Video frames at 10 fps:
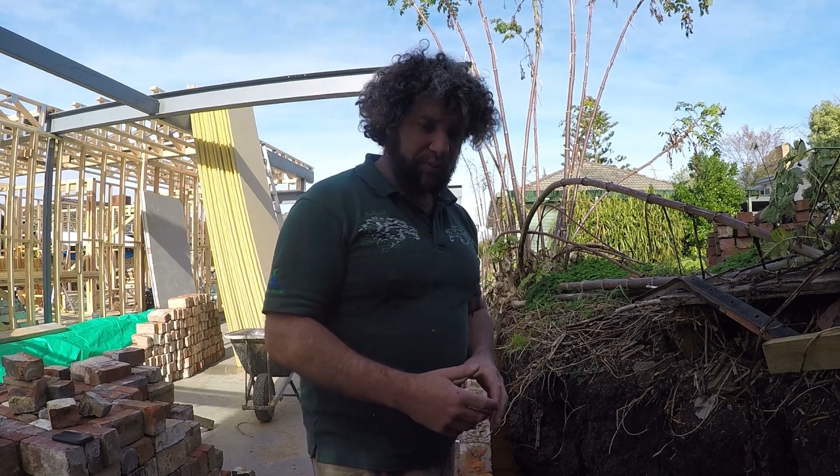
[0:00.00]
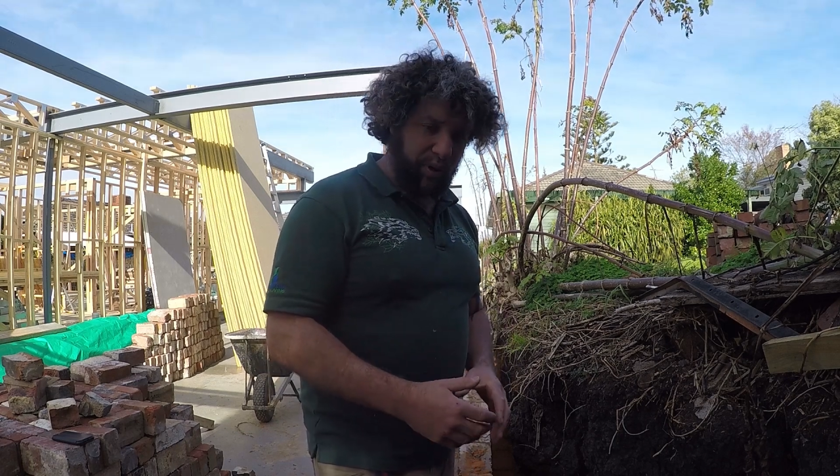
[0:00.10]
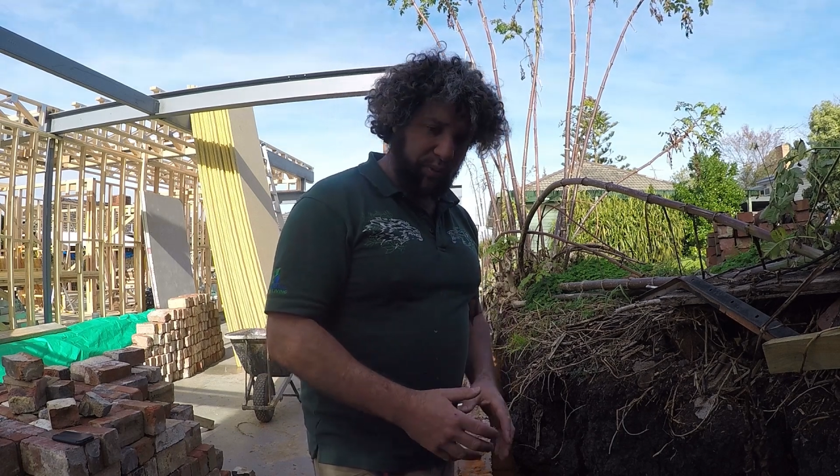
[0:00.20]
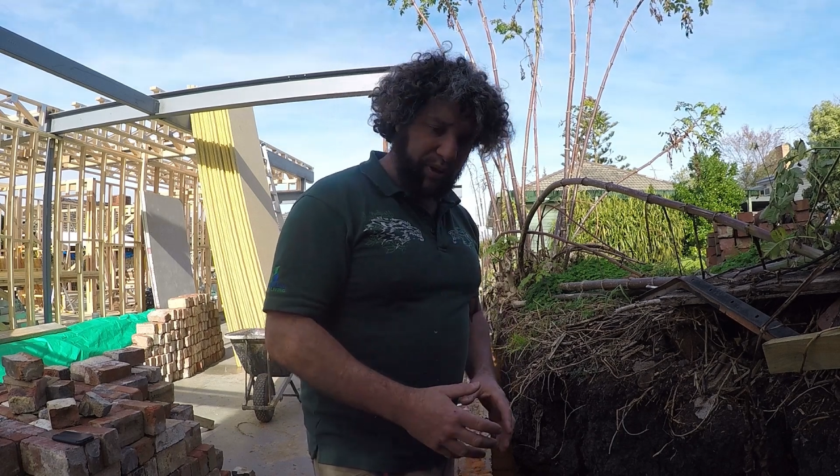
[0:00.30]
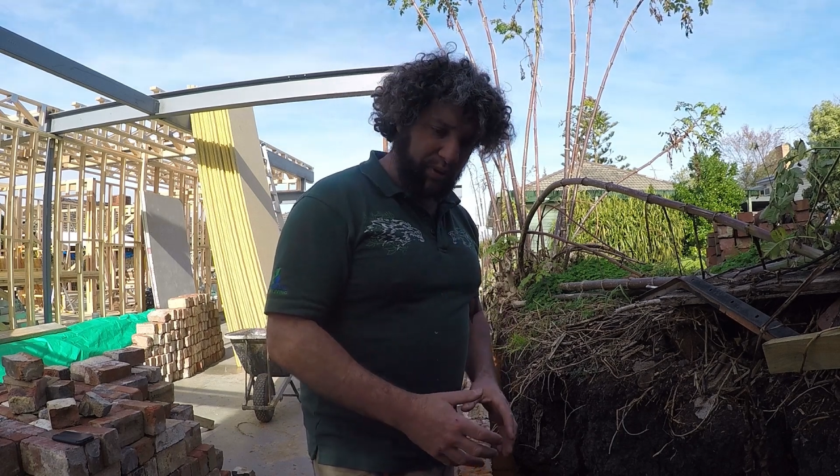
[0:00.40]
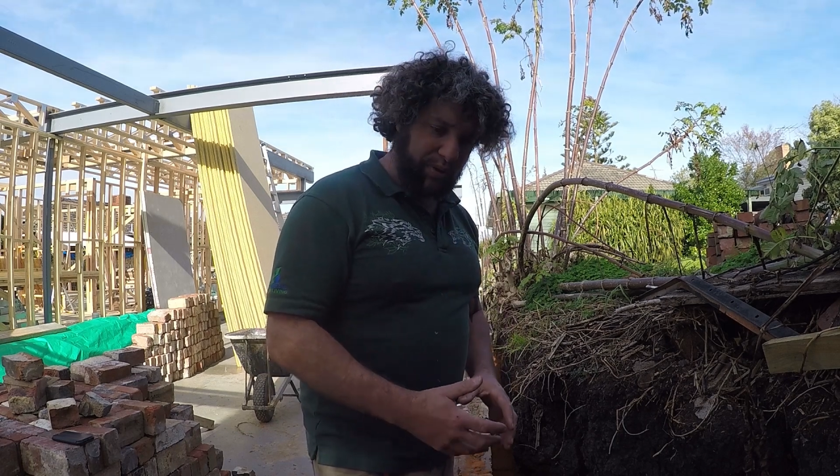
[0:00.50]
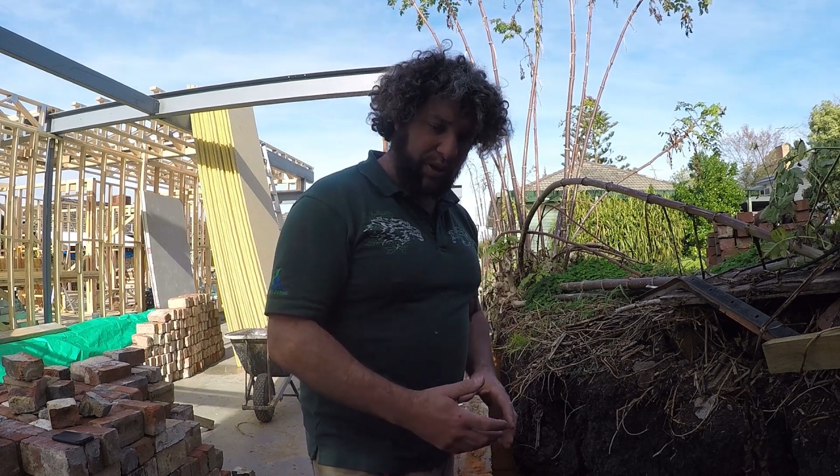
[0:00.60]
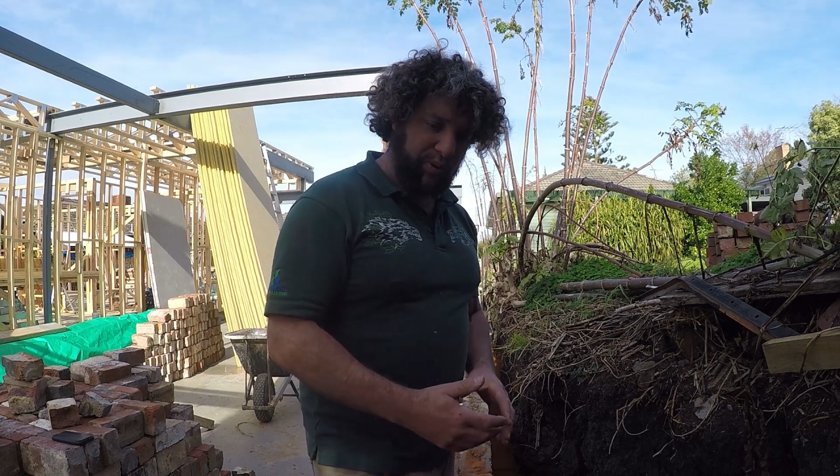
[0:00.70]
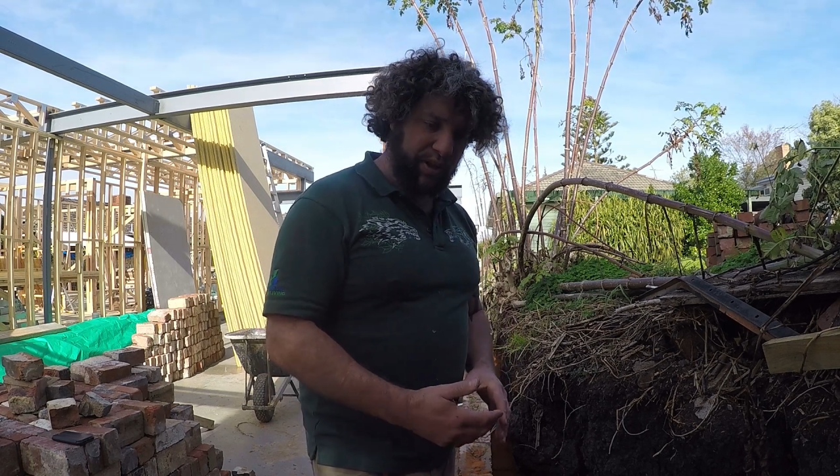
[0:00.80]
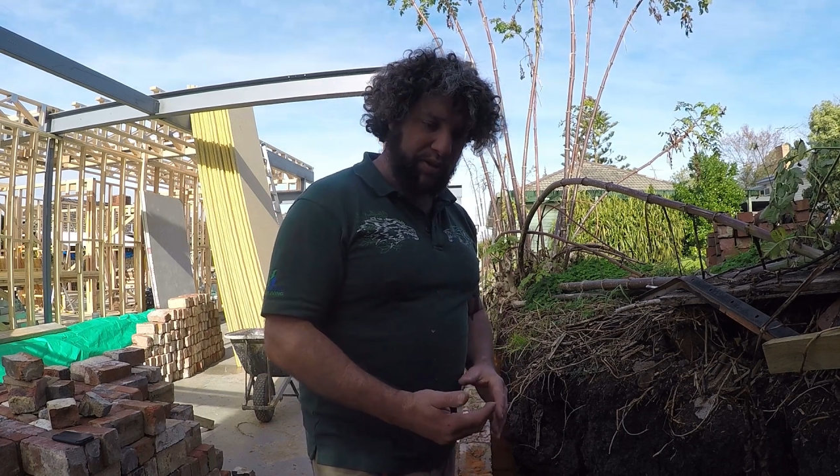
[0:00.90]
what we
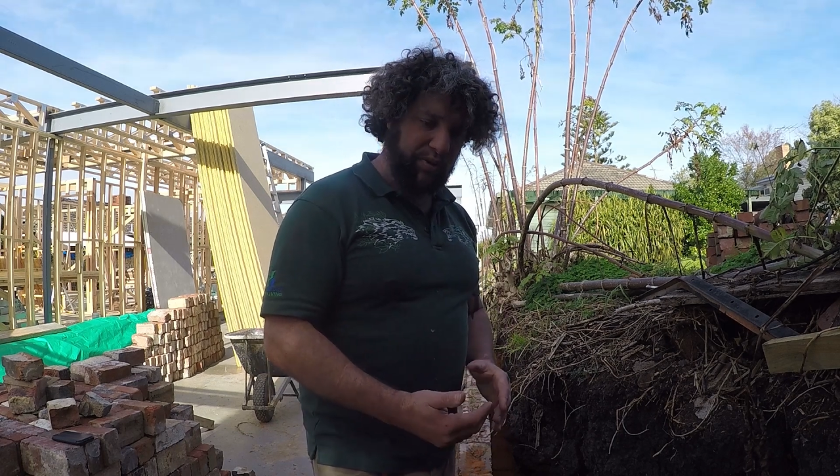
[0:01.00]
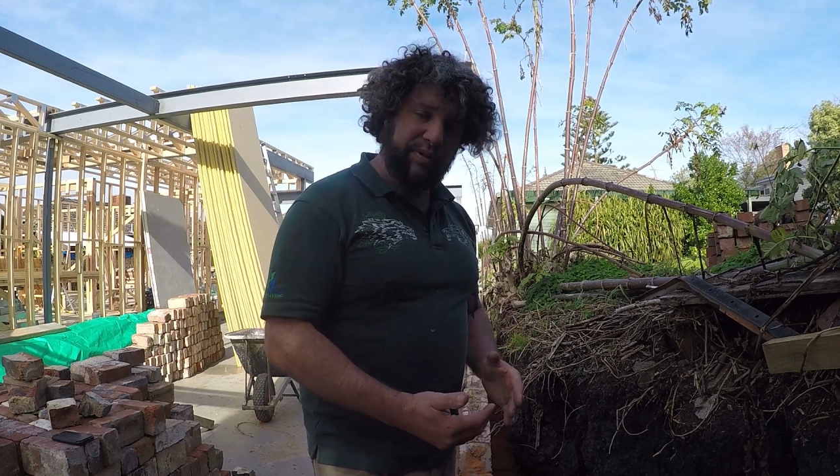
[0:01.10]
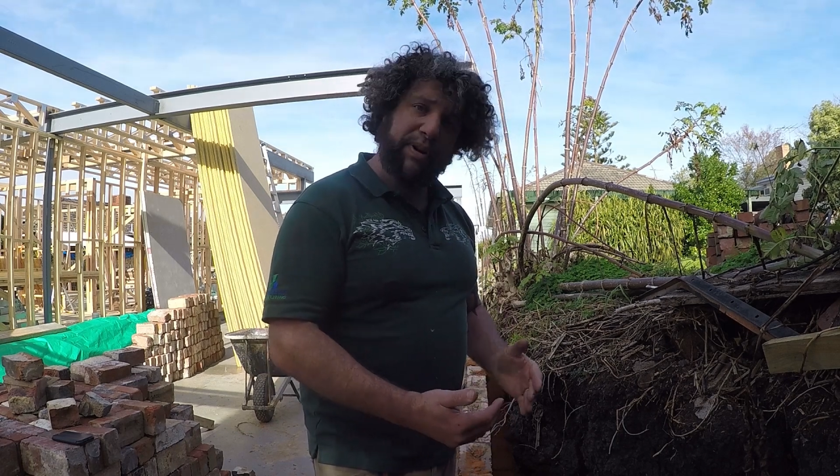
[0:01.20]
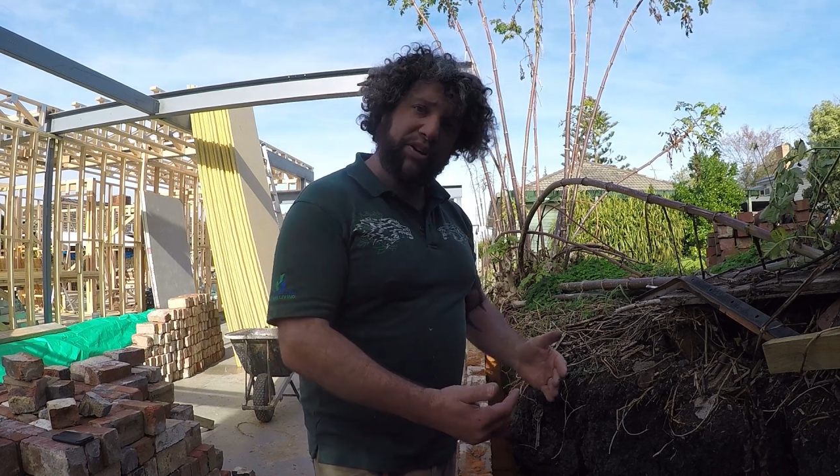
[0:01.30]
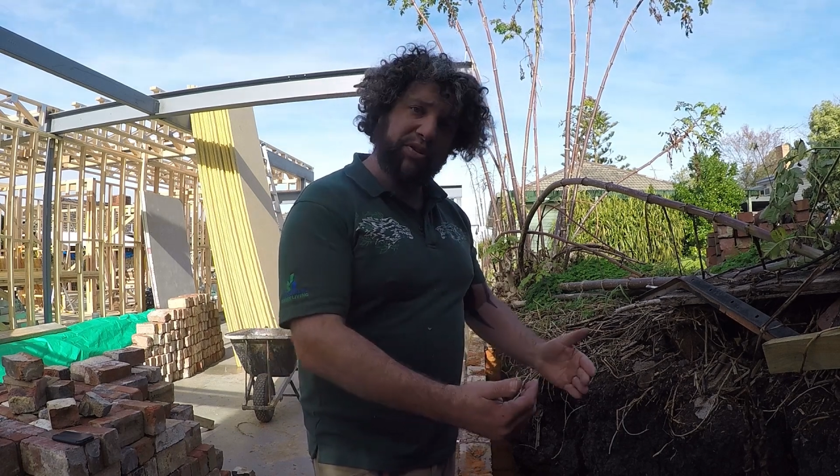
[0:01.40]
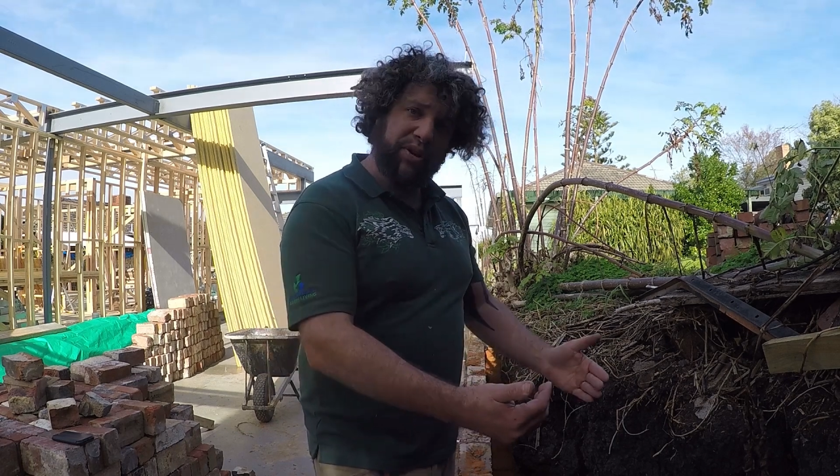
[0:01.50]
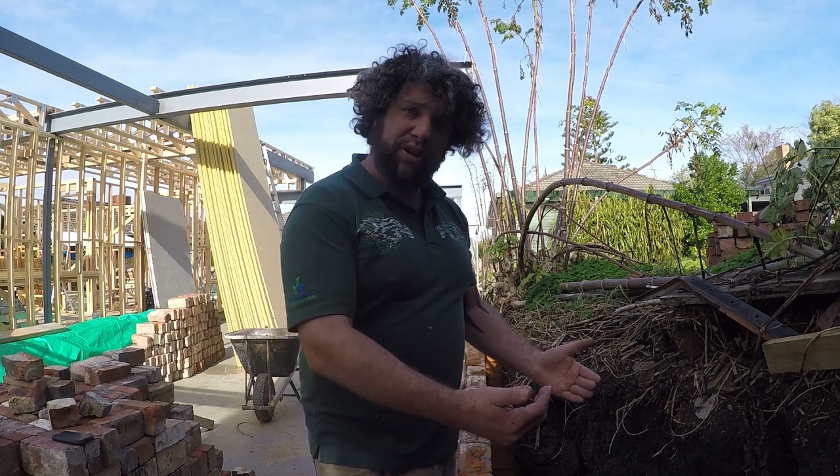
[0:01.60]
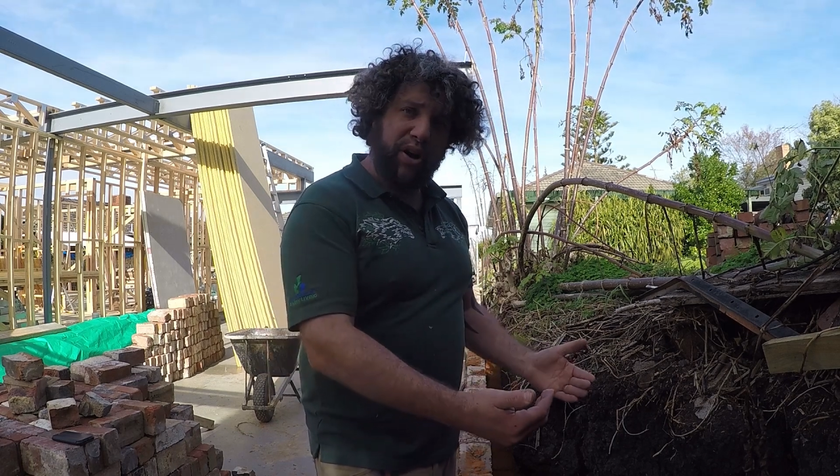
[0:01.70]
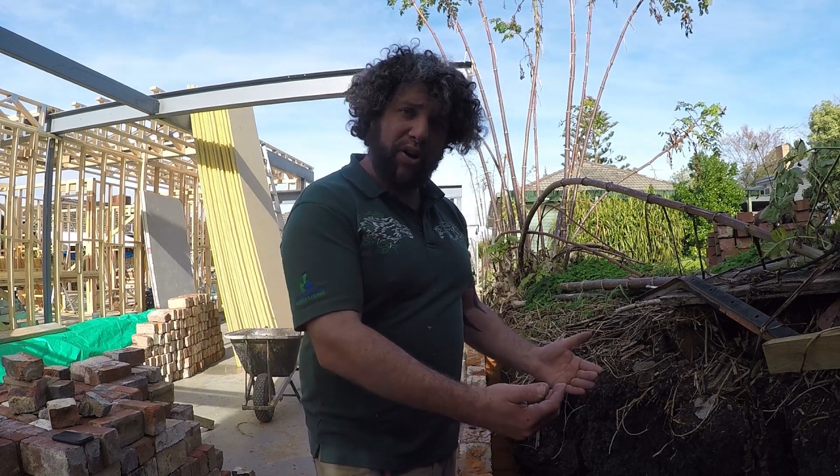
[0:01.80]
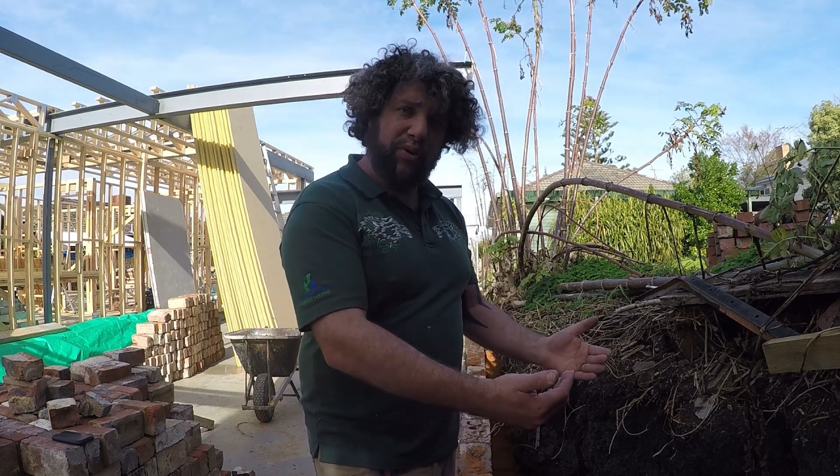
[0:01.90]
also want to do is make sure
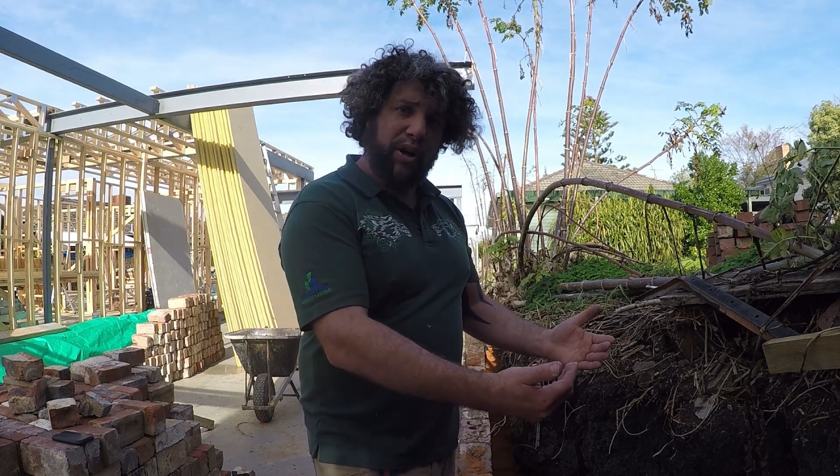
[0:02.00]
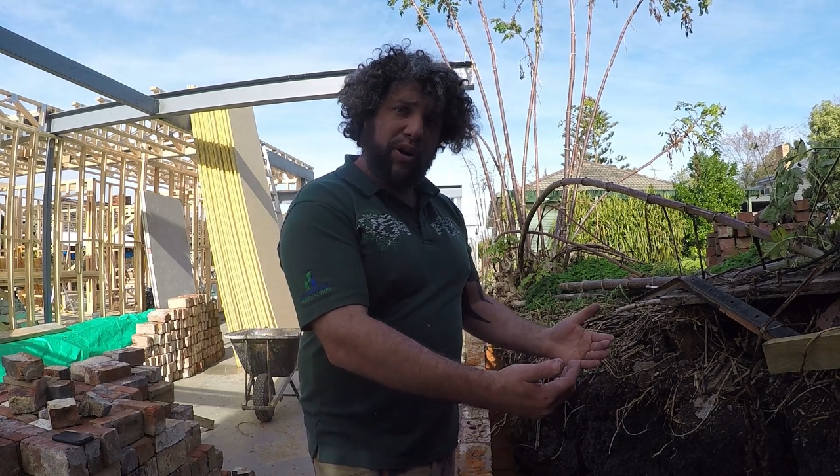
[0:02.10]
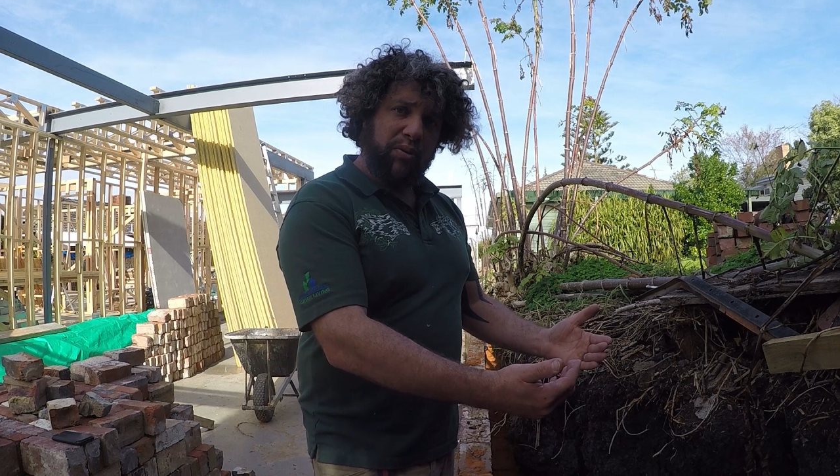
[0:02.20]
that no